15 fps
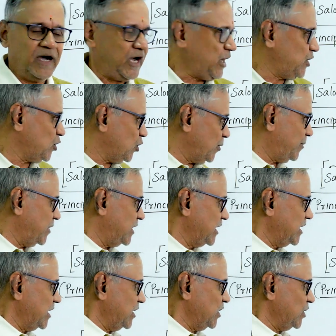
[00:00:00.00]
I hope
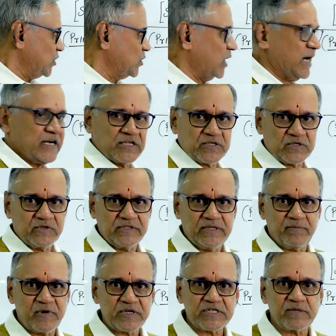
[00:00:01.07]
you understood the
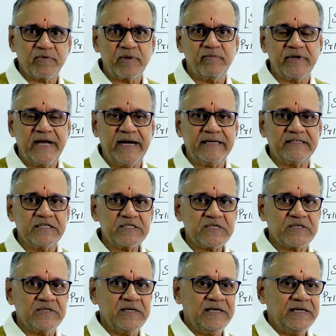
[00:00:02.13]
principle behind
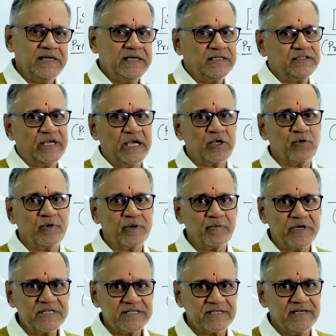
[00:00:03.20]
this. Thank you very
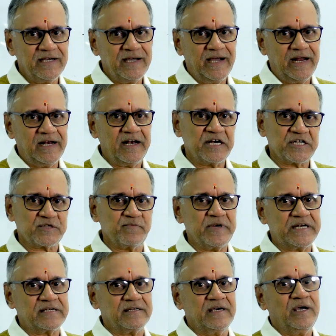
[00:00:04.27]
much, and let us
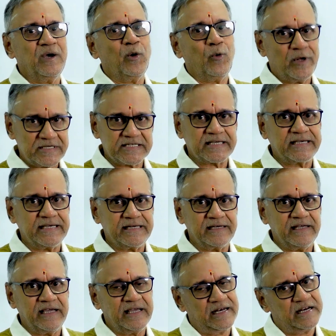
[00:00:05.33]
meet once again
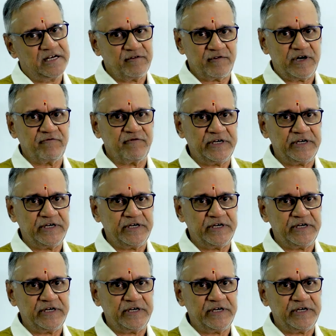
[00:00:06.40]
in a different